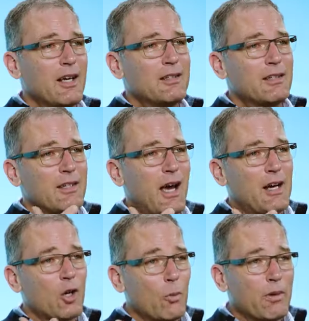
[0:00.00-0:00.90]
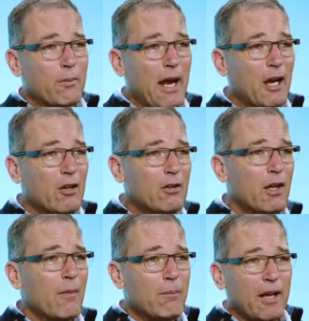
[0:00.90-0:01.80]
It's got an open panel,
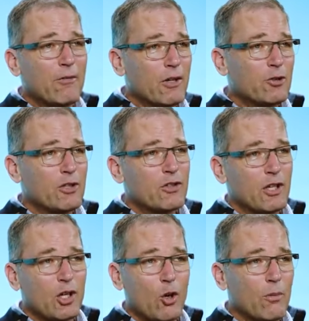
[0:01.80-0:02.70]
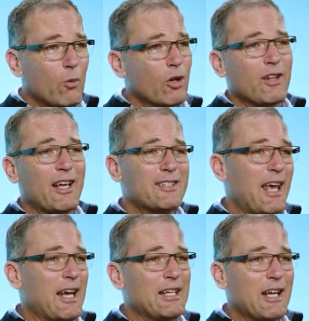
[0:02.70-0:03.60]
beneficiaries can go to more or less
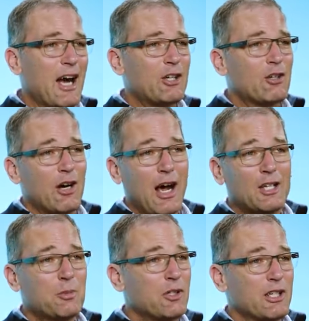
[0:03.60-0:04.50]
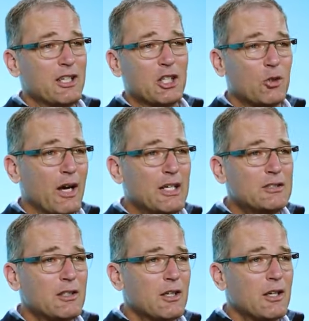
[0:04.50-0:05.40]
any doctor or hospital in the
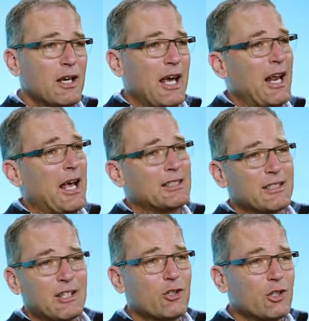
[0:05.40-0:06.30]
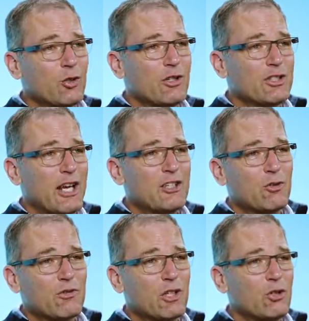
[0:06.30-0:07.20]
U.S., and it has little utilization
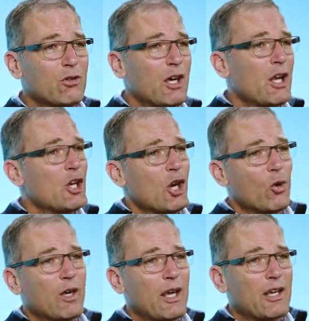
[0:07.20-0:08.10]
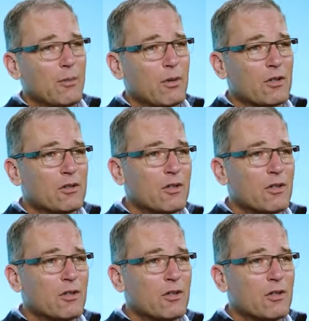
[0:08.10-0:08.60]
review, no gatekeepers.